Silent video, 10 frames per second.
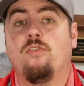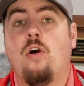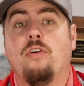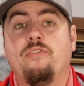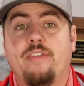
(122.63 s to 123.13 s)

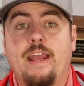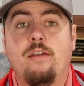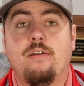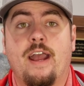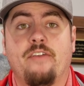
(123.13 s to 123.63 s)
all
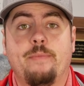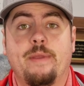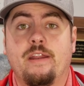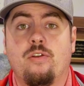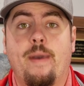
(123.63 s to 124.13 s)
standardized,
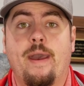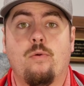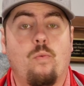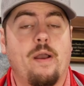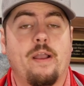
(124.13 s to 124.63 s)
meaning no matter
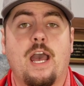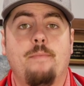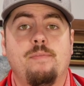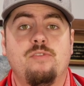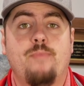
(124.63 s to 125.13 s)
what
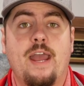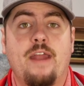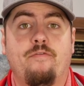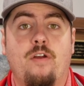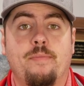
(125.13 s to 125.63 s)
company you buy
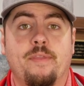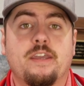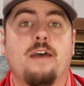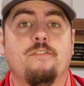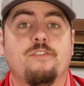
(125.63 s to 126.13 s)
it from, the
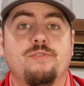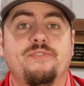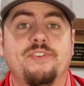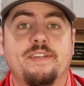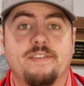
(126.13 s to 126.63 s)
coverage you
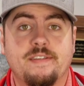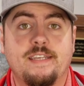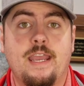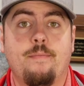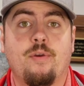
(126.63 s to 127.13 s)
see is the
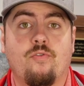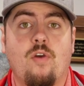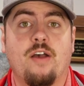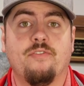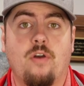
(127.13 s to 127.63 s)
same
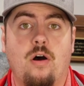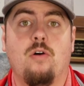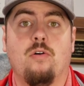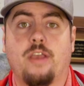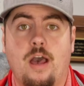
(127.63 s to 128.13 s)
across
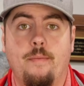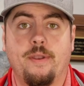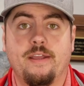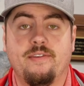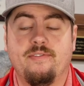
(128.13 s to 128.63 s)
all
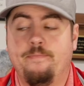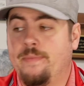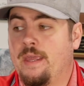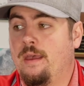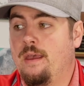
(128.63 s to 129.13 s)
companies.
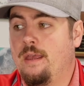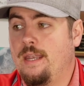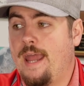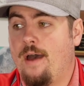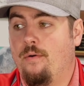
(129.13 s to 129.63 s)

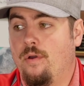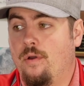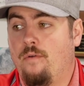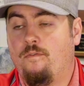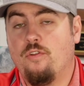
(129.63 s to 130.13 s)
Now,
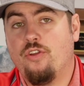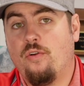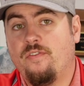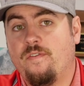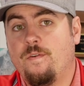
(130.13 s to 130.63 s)
for
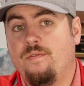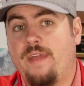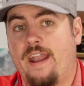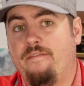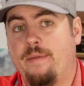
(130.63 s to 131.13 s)
those of you
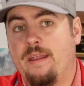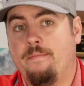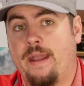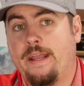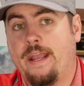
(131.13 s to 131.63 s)
that have been
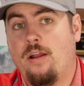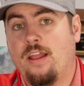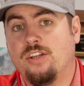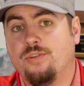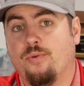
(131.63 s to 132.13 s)
Medicare
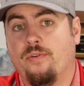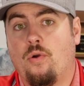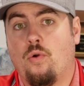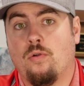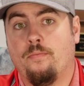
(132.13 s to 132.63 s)
eligible
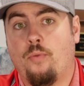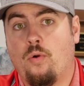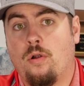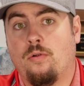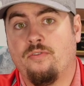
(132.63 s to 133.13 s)

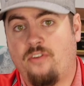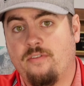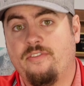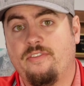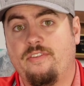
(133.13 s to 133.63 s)
or
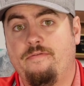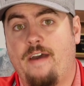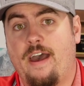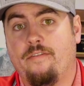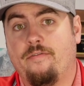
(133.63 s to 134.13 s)
turned 65